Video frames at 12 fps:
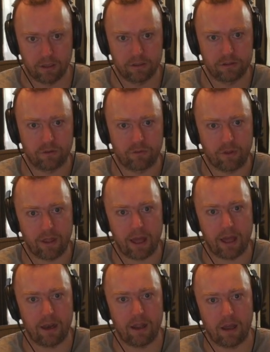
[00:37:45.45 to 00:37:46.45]
So for
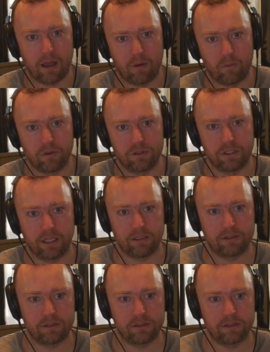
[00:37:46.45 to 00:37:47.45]
that, I will
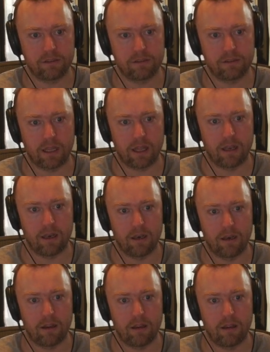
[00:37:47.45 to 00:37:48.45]
just send,